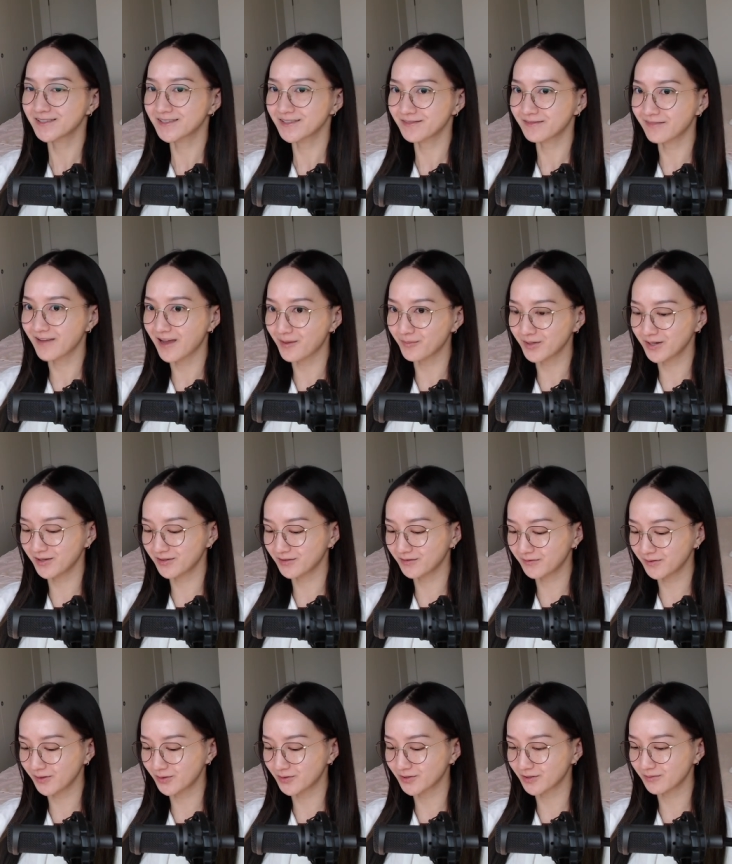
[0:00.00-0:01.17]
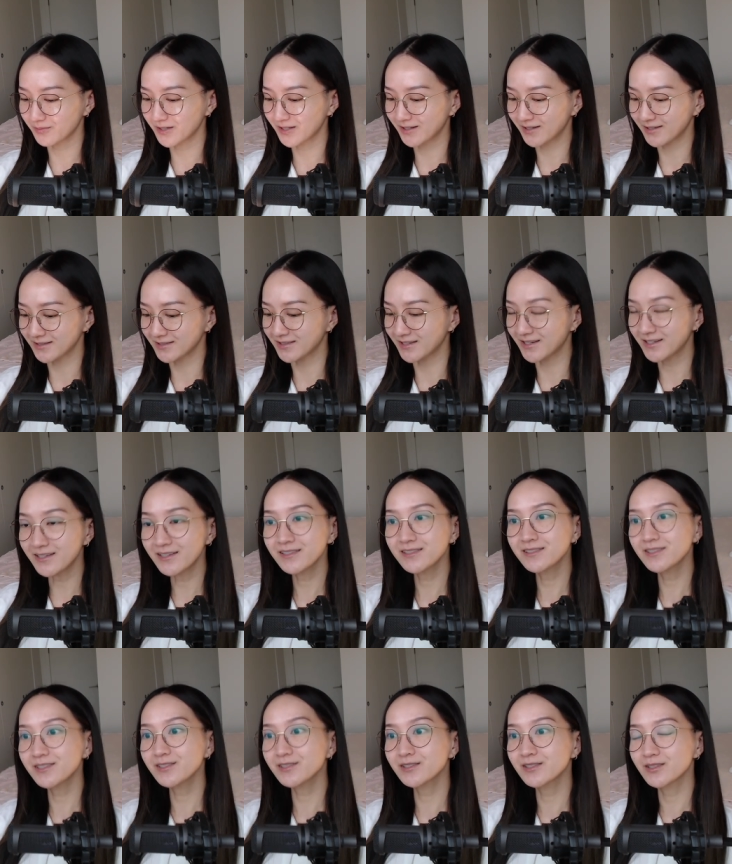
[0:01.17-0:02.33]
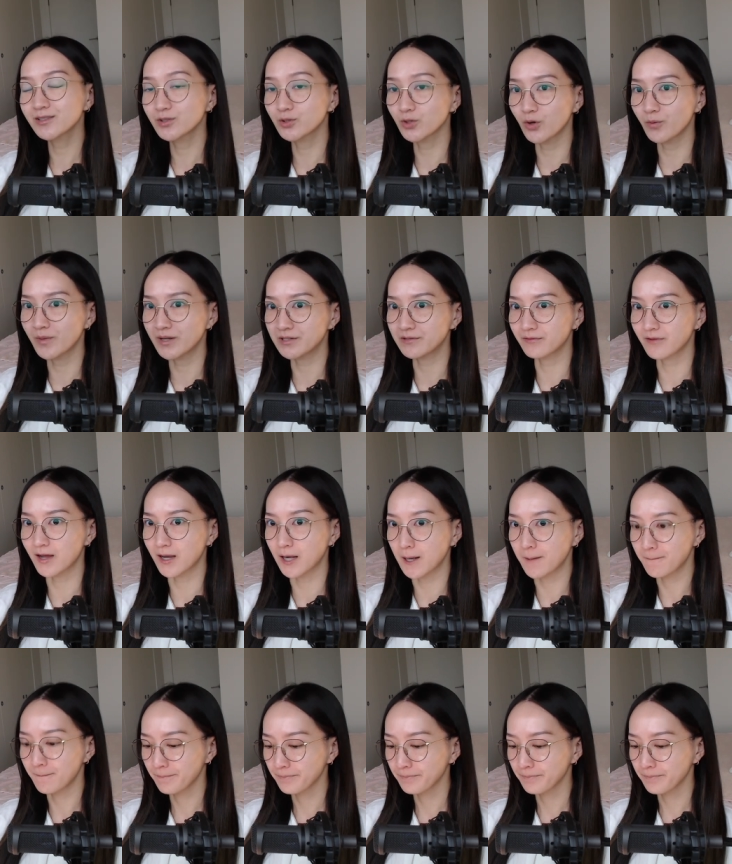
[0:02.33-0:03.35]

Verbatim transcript: and family in the future, because it is just so much fun.